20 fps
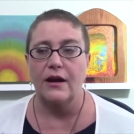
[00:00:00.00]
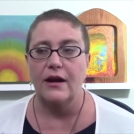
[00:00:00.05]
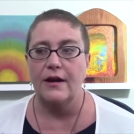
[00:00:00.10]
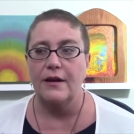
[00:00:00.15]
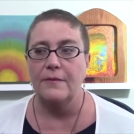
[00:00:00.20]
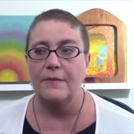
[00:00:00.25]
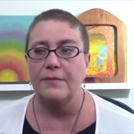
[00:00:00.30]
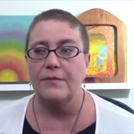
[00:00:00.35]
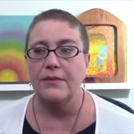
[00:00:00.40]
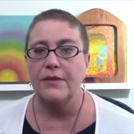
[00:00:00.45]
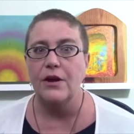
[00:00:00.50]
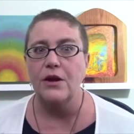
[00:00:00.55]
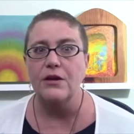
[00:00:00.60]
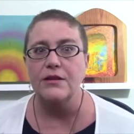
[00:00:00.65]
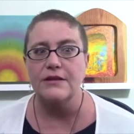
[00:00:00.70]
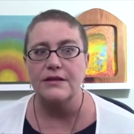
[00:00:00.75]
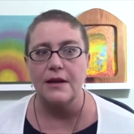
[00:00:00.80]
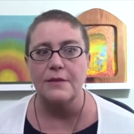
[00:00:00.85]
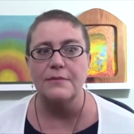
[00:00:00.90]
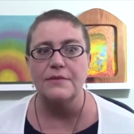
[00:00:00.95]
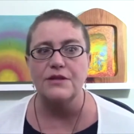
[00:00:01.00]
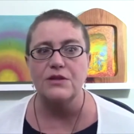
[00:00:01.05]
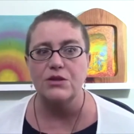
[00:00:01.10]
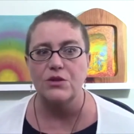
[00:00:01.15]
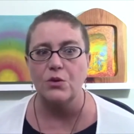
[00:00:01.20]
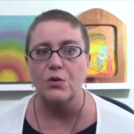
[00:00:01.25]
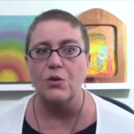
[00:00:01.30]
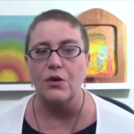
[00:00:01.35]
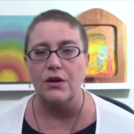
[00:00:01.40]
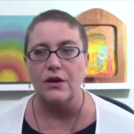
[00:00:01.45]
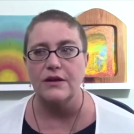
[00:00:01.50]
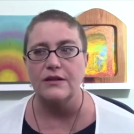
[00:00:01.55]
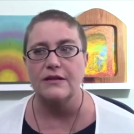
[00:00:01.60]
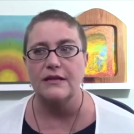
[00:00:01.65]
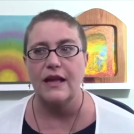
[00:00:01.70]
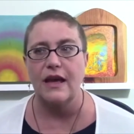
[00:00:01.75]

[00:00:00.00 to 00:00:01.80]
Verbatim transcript: Um, there are some stores,